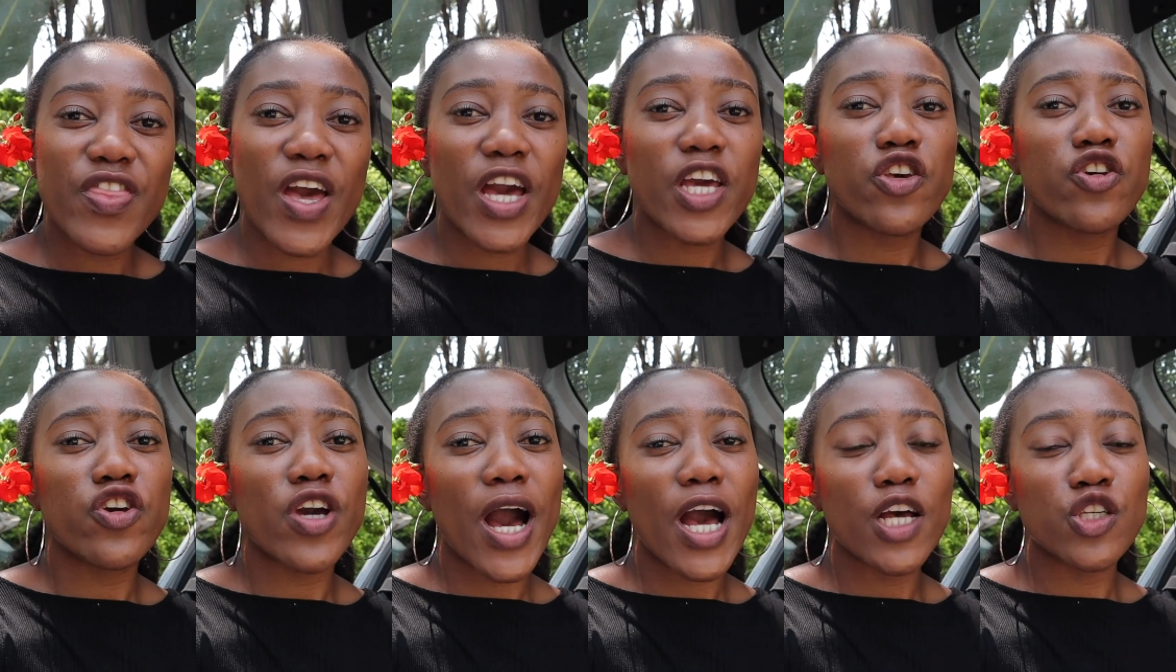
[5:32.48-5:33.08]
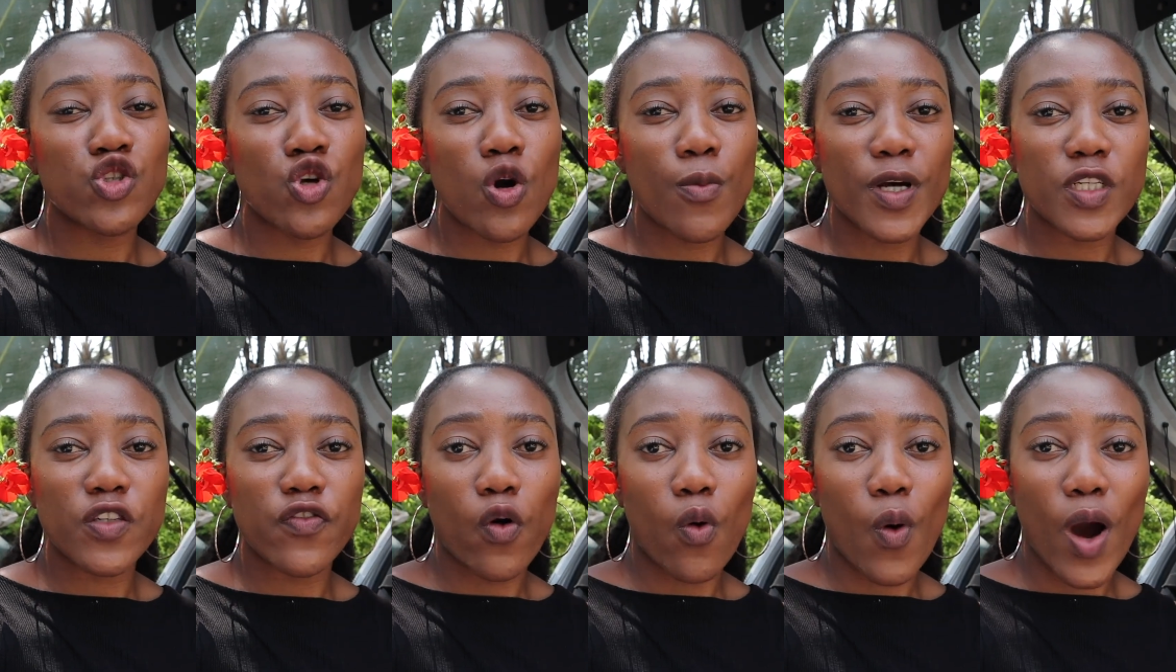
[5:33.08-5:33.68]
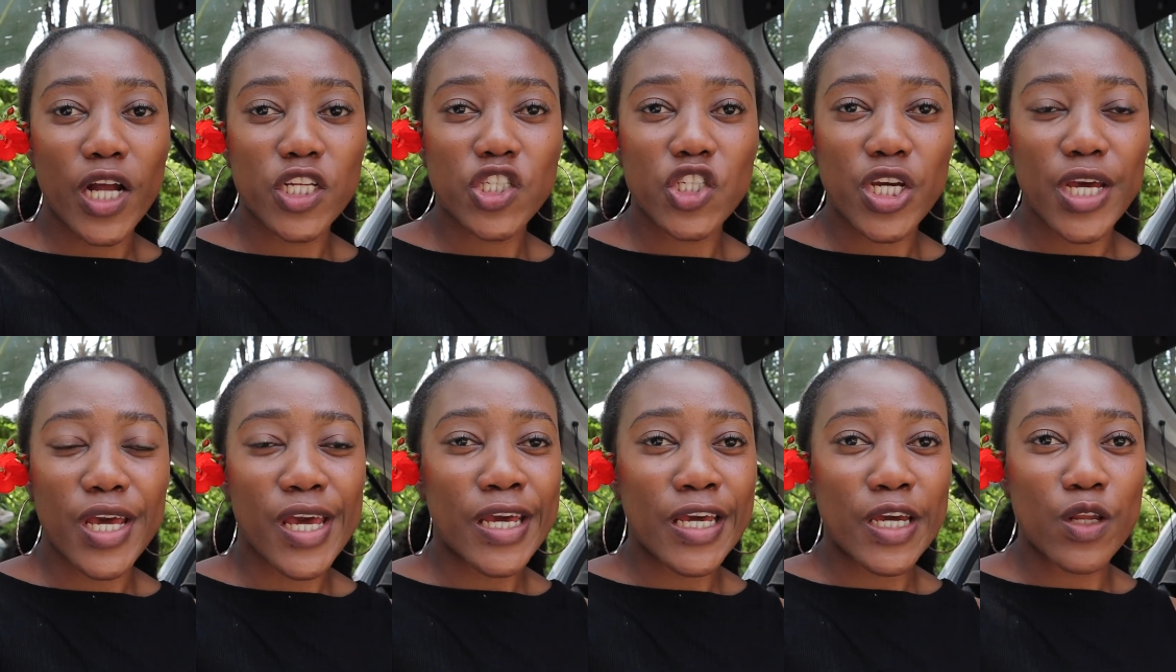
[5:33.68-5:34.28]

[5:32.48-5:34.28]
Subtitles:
Thank you guys so much for watching.